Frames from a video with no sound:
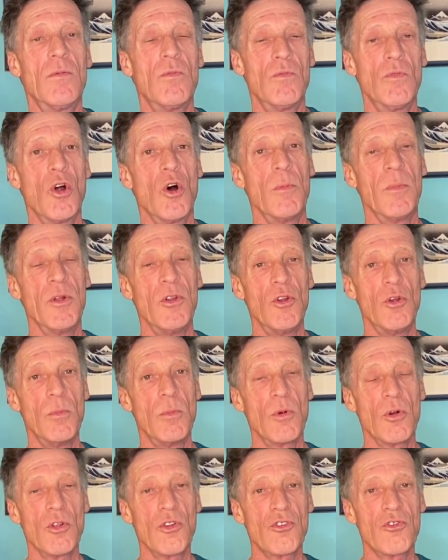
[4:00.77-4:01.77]
Roman
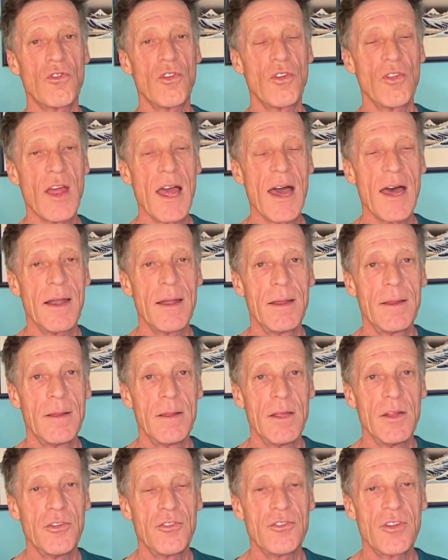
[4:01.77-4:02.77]
numerals for that
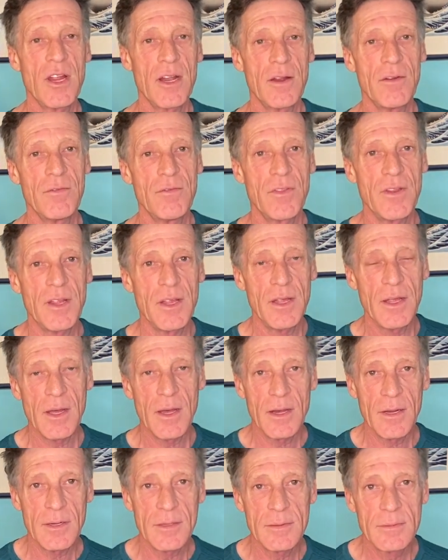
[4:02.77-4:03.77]
instead of the
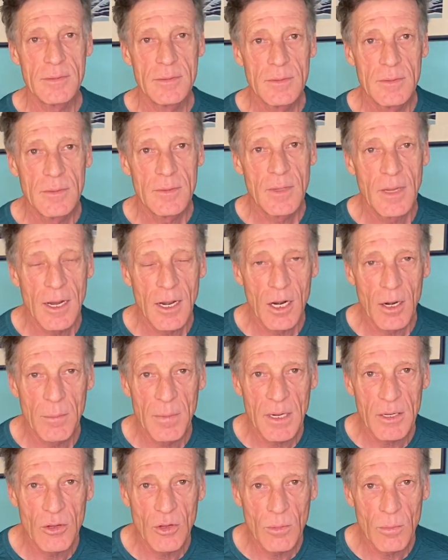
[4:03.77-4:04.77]

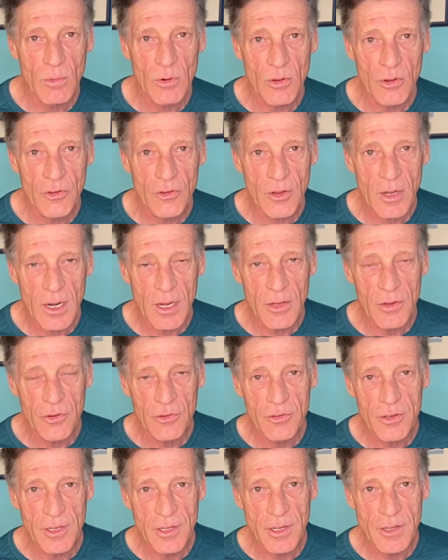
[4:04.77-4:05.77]
Arabic numerals that I
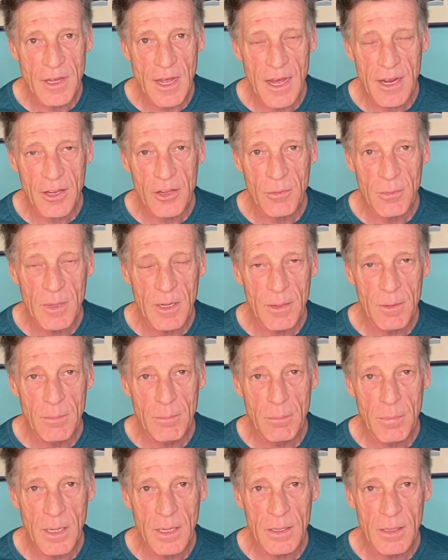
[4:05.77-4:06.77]
used in the document,
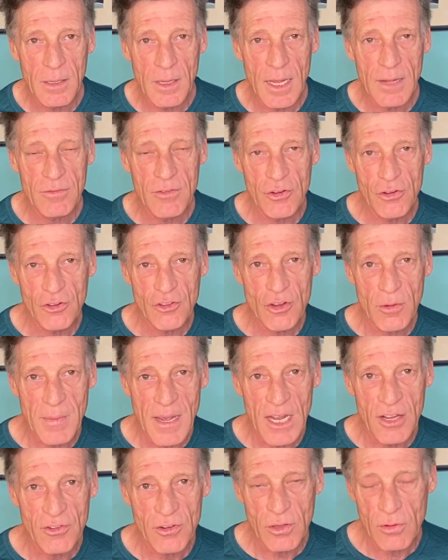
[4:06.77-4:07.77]
but you'll have to just
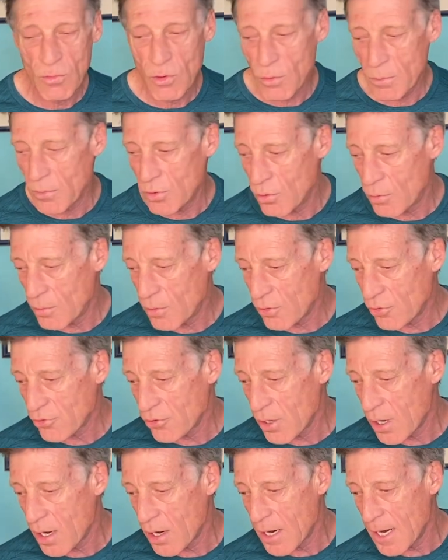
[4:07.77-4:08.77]
imagine the Roman numerals.
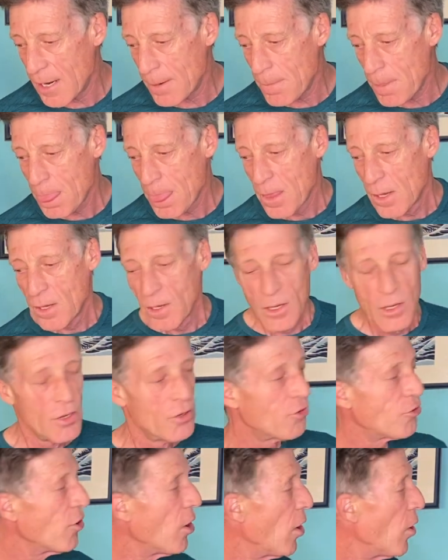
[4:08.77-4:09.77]
All right,
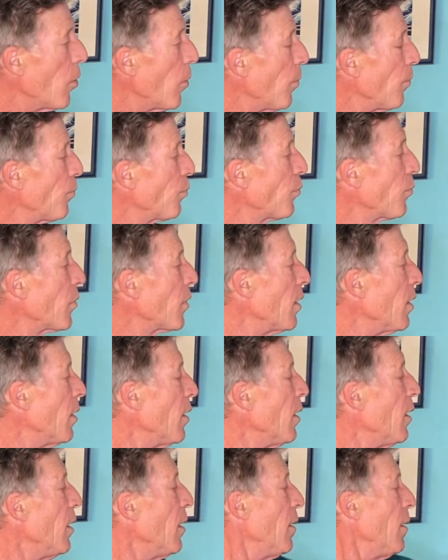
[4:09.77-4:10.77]
so
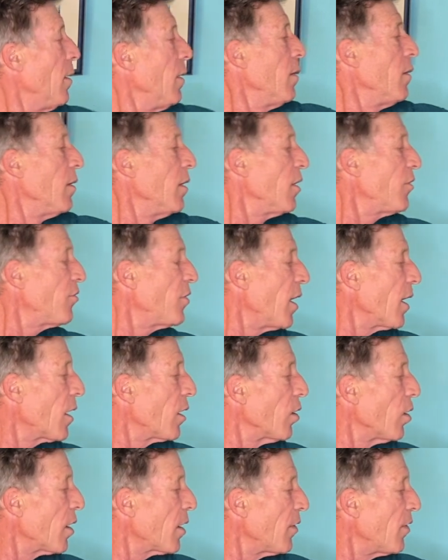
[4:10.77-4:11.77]
let's take
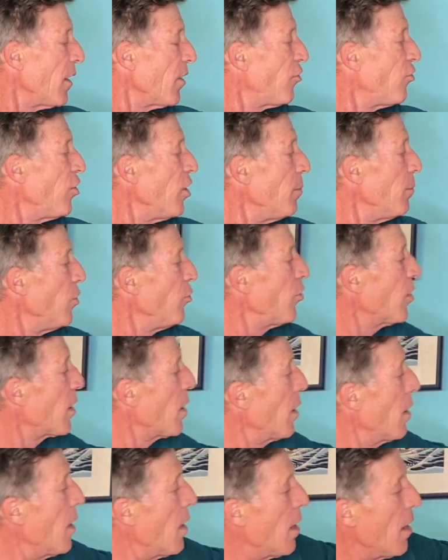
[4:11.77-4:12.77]
a look at this sheet
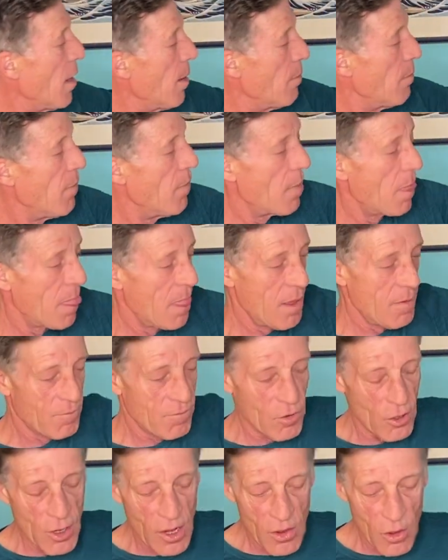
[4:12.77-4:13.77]
music
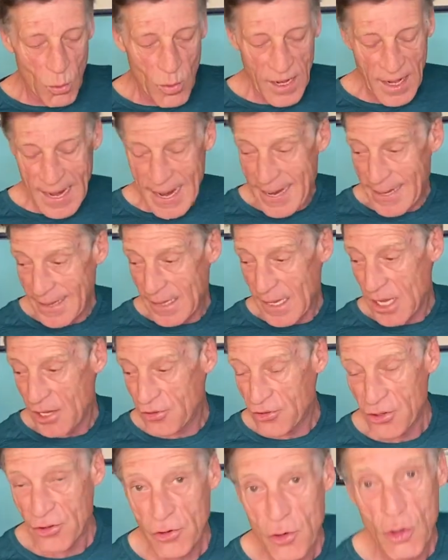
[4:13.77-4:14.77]
for another way to analyze this